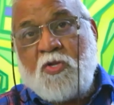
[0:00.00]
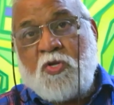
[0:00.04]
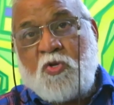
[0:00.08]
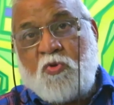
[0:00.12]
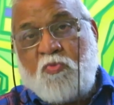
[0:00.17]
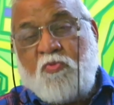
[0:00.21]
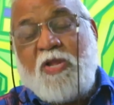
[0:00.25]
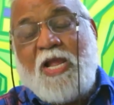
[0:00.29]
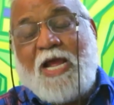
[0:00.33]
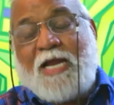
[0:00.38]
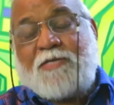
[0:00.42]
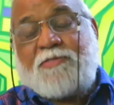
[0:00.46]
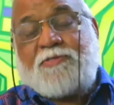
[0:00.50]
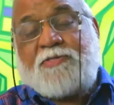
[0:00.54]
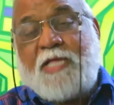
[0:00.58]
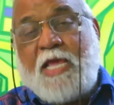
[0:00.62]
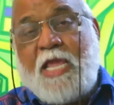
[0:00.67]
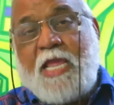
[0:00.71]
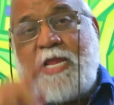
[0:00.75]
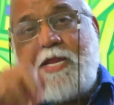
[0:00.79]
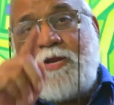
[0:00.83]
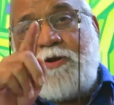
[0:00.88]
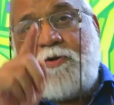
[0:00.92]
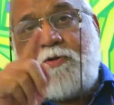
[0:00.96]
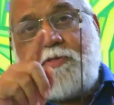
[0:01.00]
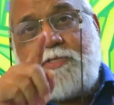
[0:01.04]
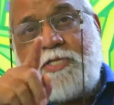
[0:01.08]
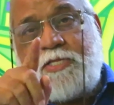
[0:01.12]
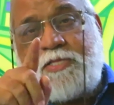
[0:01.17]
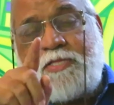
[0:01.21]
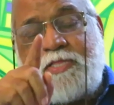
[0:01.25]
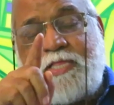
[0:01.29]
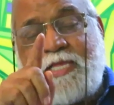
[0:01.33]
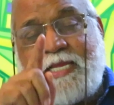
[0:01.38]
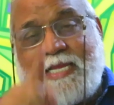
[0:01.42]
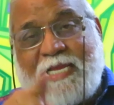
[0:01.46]
we are saying, you know,
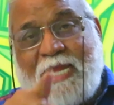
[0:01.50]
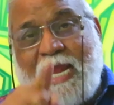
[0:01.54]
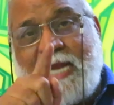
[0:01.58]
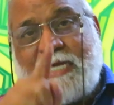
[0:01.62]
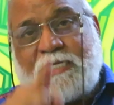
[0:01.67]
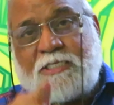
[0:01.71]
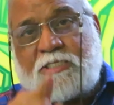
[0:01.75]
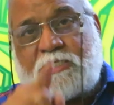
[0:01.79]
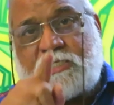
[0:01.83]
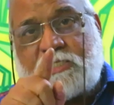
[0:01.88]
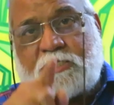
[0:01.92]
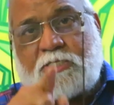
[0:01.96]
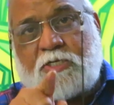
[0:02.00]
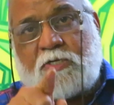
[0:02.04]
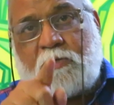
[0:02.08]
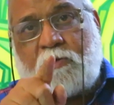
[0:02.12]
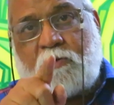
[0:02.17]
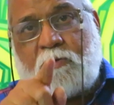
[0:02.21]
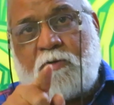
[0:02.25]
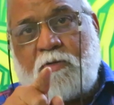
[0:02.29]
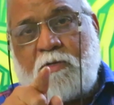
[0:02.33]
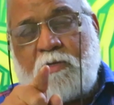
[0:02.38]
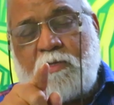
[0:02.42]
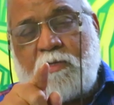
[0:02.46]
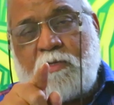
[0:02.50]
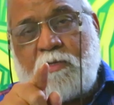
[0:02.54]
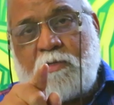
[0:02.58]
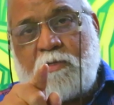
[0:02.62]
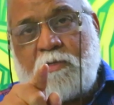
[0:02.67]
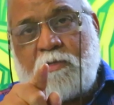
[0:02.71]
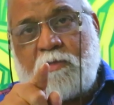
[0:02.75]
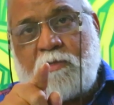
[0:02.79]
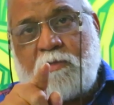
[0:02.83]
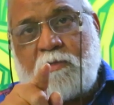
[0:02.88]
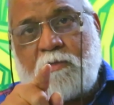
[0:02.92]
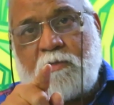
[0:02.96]
this is against, you know,
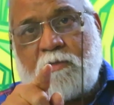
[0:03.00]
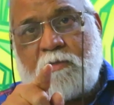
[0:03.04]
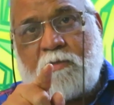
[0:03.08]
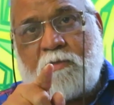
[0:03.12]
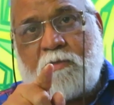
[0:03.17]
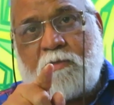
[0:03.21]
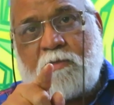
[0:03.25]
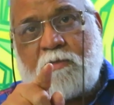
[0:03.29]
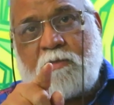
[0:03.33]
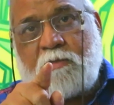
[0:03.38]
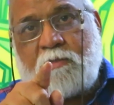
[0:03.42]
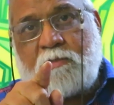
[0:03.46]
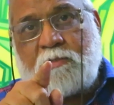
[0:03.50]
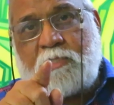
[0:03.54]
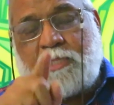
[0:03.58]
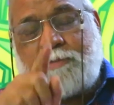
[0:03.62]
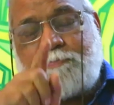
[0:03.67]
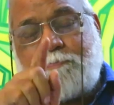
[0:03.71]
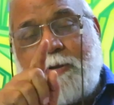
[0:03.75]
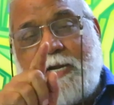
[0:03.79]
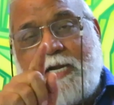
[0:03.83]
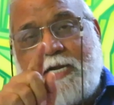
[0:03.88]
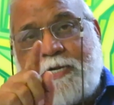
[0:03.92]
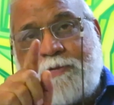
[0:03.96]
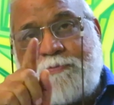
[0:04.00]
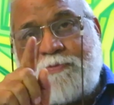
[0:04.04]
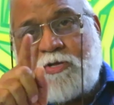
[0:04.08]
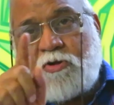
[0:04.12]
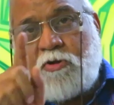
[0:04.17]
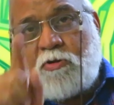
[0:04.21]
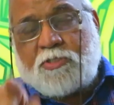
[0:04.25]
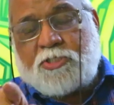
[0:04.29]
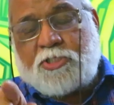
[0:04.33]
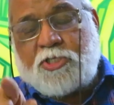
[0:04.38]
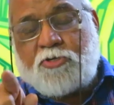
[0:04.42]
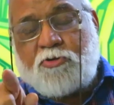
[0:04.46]
the spirit of the
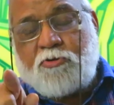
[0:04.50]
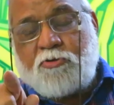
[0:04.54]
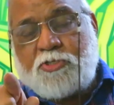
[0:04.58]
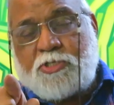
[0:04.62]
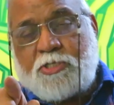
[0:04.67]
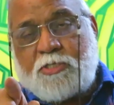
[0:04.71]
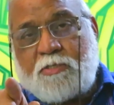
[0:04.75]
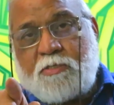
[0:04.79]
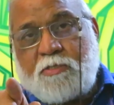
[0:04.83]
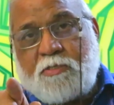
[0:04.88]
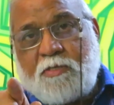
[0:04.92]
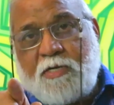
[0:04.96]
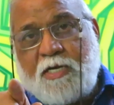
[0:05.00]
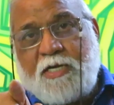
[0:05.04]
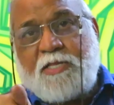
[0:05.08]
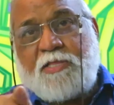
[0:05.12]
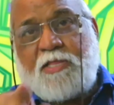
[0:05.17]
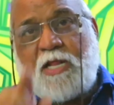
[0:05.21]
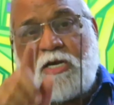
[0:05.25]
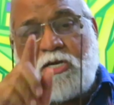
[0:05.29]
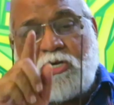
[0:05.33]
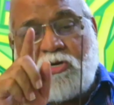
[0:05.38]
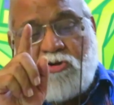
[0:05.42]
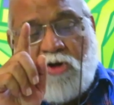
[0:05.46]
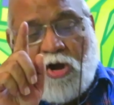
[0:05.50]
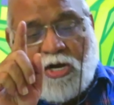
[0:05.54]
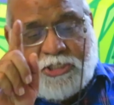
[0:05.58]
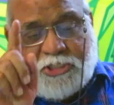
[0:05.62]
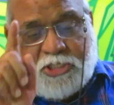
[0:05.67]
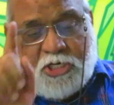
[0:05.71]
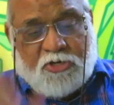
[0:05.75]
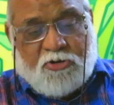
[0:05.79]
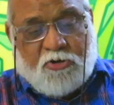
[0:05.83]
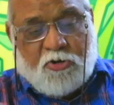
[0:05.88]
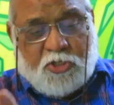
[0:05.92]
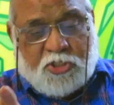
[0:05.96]
constitution. It is
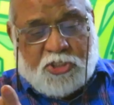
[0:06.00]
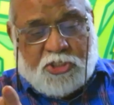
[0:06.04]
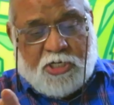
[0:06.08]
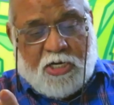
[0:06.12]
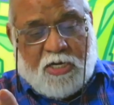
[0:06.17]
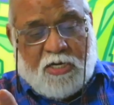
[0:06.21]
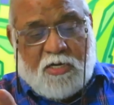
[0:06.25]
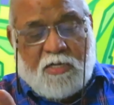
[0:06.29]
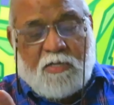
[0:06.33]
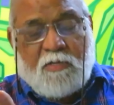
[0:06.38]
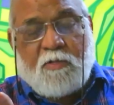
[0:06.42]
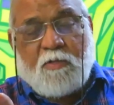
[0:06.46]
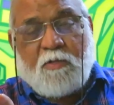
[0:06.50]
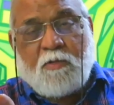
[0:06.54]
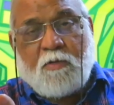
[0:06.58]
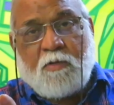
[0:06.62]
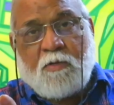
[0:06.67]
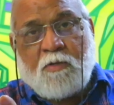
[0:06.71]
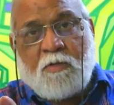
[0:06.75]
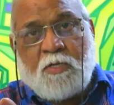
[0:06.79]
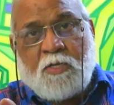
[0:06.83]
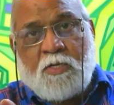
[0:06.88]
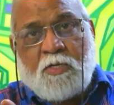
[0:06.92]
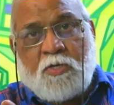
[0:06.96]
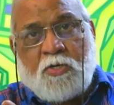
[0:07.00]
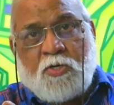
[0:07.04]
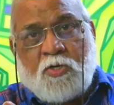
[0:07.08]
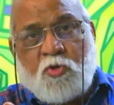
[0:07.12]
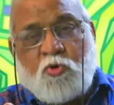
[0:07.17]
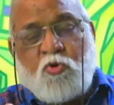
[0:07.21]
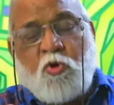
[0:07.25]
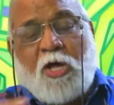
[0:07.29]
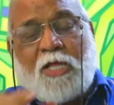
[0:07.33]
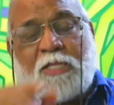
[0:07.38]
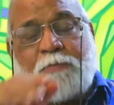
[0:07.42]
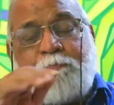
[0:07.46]
unconstitutional
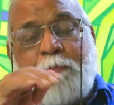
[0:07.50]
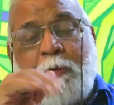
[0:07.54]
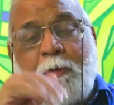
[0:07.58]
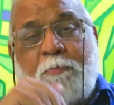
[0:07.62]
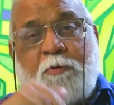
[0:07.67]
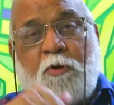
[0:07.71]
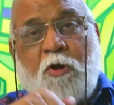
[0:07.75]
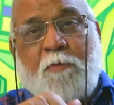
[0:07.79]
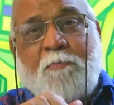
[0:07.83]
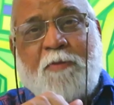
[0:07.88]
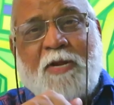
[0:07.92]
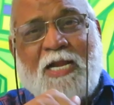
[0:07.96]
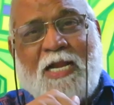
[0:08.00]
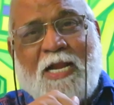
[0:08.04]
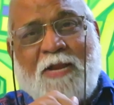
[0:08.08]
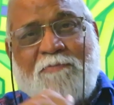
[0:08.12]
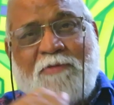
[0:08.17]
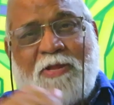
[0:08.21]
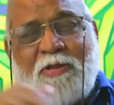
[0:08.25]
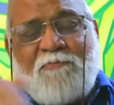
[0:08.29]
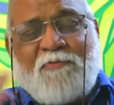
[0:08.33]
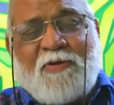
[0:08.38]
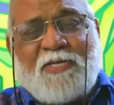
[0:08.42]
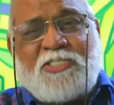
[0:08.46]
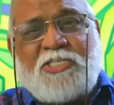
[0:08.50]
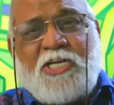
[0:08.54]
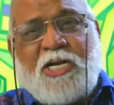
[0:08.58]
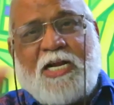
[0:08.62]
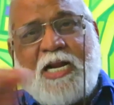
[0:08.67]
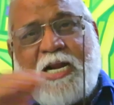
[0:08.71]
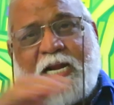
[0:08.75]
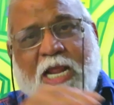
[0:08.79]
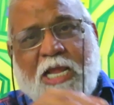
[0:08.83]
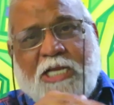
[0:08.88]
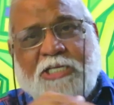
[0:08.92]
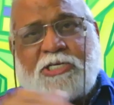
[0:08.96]
to ask people who have been living for
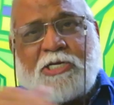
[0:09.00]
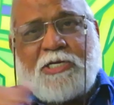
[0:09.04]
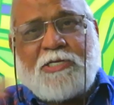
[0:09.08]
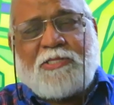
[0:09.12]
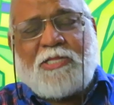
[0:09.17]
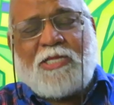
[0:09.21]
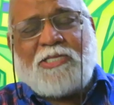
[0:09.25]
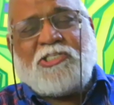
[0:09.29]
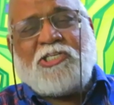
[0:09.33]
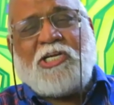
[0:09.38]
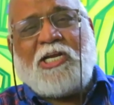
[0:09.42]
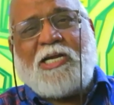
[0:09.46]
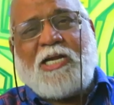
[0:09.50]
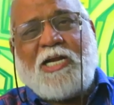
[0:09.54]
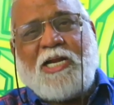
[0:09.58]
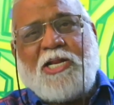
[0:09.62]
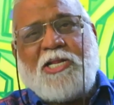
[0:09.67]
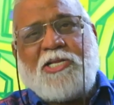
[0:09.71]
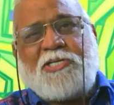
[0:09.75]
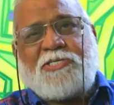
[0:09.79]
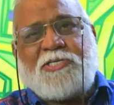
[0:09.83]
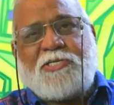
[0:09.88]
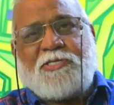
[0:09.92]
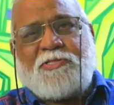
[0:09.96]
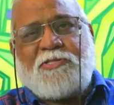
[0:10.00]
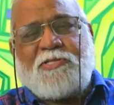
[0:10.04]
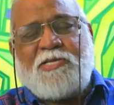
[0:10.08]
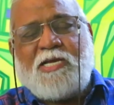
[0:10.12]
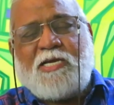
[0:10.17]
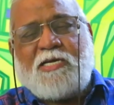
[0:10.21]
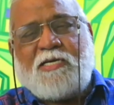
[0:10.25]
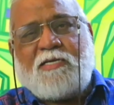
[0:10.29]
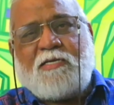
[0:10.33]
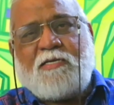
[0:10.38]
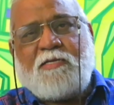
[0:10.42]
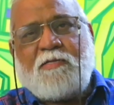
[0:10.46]
generations and generations
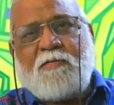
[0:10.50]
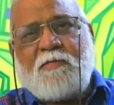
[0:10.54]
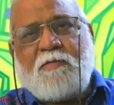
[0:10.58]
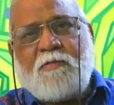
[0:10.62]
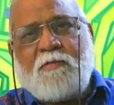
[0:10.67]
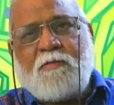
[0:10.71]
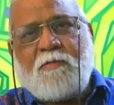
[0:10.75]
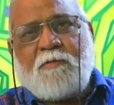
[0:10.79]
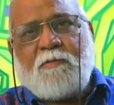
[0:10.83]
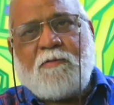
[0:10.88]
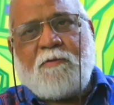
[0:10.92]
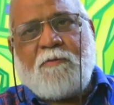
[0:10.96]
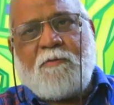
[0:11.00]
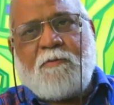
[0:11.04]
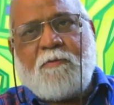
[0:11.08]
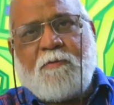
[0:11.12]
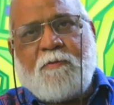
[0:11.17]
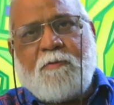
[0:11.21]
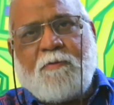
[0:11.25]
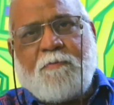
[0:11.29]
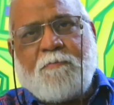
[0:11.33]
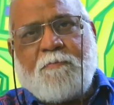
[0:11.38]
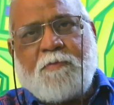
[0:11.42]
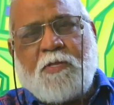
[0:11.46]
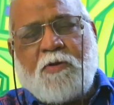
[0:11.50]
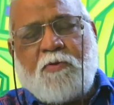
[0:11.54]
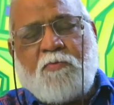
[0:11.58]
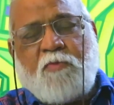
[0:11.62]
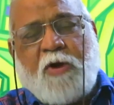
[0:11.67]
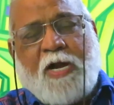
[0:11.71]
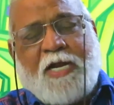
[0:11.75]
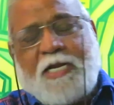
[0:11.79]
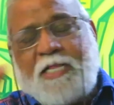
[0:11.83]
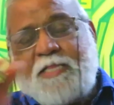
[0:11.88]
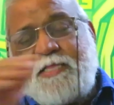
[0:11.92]
here. Why